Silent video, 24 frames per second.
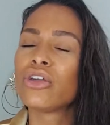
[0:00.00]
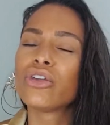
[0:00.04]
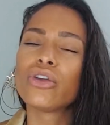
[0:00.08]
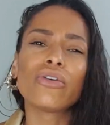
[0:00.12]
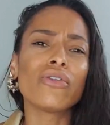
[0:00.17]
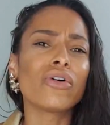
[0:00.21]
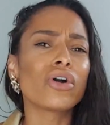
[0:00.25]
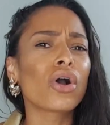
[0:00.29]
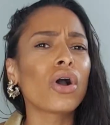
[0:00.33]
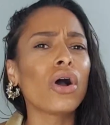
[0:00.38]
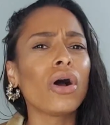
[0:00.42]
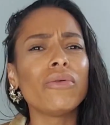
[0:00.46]

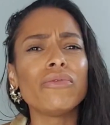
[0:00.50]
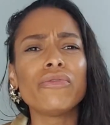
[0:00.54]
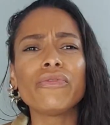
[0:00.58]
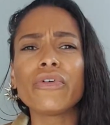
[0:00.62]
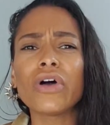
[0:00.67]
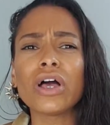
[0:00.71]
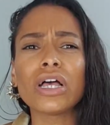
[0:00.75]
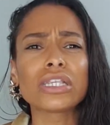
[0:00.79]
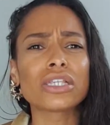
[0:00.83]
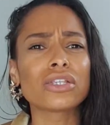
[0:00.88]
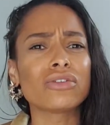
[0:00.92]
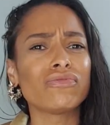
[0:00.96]
You're a
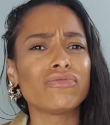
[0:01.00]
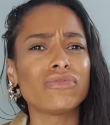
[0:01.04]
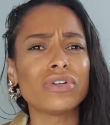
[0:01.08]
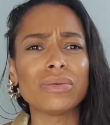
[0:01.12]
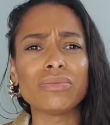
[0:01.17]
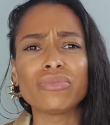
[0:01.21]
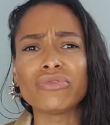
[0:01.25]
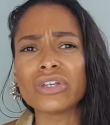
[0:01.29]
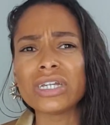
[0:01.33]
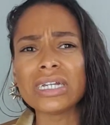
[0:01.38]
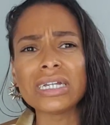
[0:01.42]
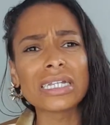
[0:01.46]
Converse and
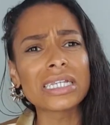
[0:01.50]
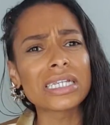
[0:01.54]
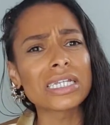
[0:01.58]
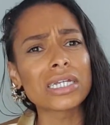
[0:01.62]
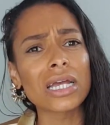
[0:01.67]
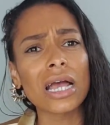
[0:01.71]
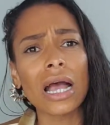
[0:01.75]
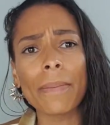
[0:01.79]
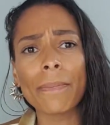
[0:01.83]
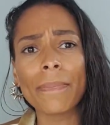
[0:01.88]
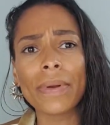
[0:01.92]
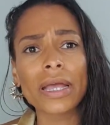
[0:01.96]
ripped jeans
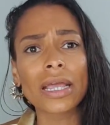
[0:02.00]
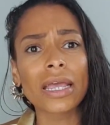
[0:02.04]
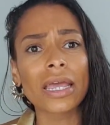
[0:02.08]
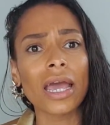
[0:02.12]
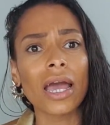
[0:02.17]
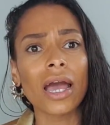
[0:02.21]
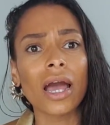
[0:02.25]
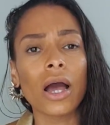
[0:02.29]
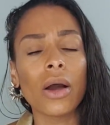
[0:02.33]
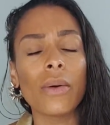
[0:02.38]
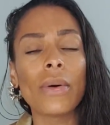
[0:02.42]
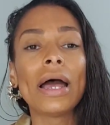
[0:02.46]
type of
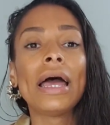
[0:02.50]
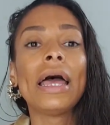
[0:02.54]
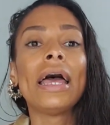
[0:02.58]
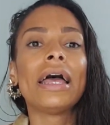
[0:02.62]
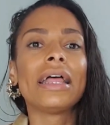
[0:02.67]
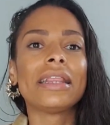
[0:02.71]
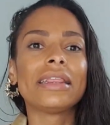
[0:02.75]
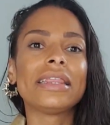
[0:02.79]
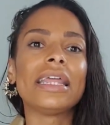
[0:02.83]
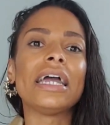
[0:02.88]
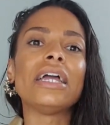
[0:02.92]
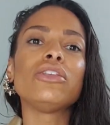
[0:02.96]
girl.
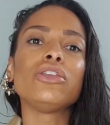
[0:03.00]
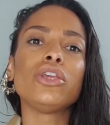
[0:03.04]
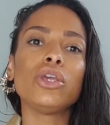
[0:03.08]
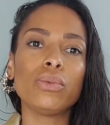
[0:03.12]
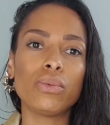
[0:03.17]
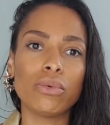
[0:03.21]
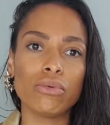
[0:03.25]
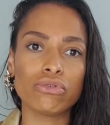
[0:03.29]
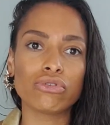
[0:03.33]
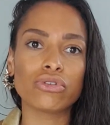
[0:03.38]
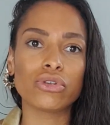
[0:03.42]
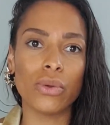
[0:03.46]
Then you
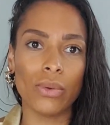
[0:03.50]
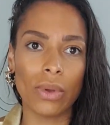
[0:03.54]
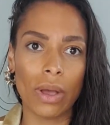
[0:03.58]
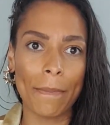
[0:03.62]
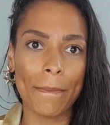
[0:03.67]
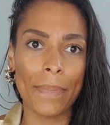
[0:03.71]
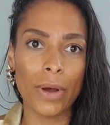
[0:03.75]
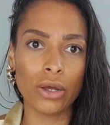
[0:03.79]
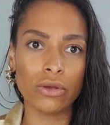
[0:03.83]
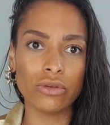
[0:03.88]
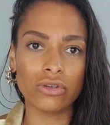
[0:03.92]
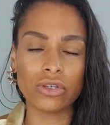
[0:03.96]
will suit a
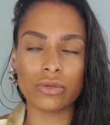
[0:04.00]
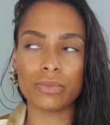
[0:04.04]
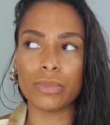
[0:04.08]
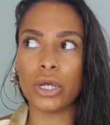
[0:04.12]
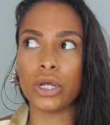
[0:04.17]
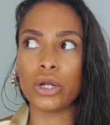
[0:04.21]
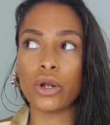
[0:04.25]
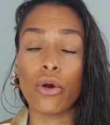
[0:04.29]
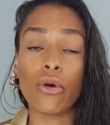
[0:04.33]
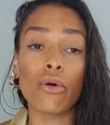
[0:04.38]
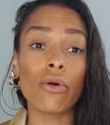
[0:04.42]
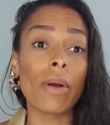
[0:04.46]

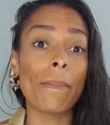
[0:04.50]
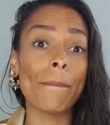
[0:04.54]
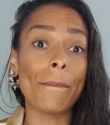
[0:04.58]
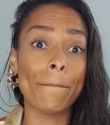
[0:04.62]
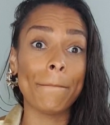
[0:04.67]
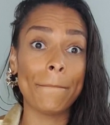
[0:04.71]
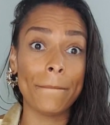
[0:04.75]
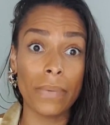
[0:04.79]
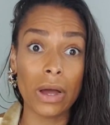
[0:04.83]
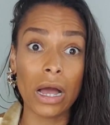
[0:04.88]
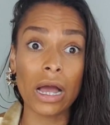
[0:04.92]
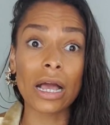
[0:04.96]
postman or
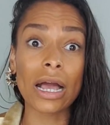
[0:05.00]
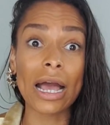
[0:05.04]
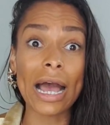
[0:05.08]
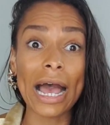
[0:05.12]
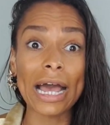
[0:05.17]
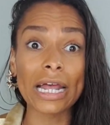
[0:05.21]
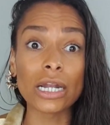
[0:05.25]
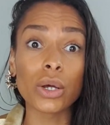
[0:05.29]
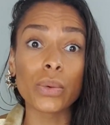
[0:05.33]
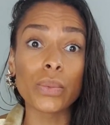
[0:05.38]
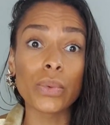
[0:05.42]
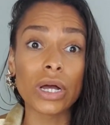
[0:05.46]
a guy
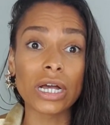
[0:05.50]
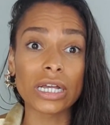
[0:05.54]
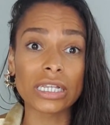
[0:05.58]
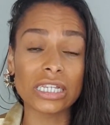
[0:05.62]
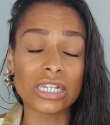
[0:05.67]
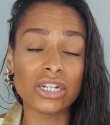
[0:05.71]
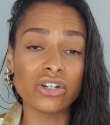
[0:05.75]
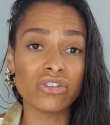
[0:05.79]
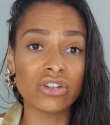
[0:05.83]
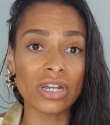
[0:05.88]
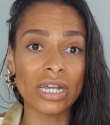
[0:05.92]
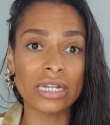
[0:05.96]
that works
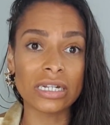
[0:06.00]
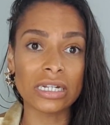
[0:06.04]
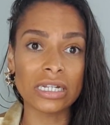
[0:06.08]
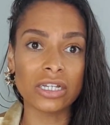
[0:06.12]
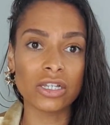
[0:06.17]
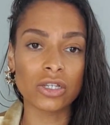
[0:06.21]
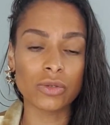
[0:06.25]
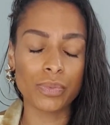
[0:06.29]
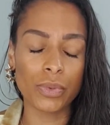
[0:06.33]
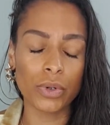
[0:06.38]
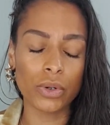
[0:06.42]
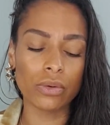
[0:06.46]
in JD
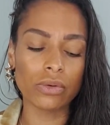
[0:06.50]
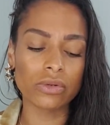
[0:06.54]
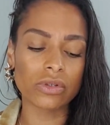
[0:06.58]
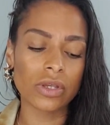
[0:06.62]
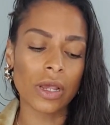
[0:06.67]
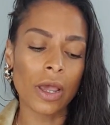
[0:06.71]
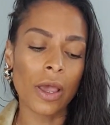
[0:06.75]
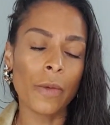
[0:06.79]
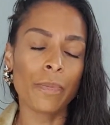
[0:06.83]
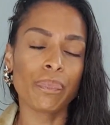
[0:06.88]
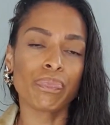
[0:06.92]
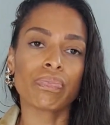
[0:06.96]
Sports.
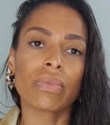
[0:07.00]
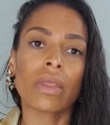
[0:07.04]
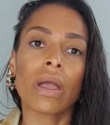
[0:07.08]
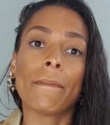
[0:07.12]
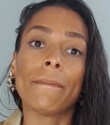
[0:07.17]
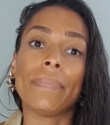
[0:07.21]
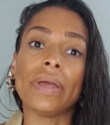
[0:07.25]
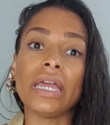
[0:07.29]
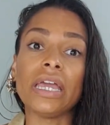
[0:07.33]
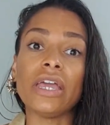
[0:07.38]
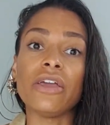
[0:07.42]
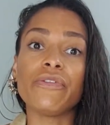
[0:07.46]

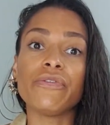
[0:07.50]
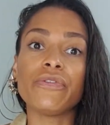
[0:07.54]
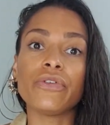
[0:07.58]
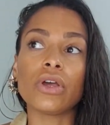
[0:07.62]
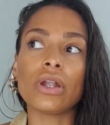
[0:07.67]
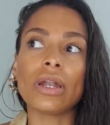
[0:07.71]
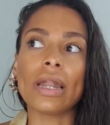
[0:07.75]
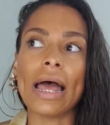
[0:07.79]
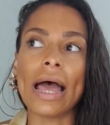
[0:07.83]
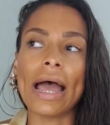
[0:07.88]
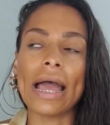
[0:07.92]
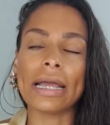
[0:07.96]
But if you're
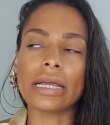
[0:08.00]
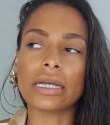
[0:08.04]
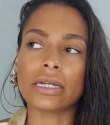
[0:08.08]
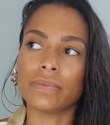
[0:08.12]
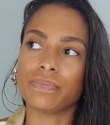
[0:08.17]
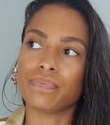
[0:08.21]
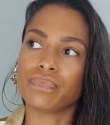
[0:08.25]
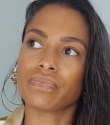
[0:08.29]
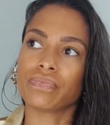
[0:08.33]
like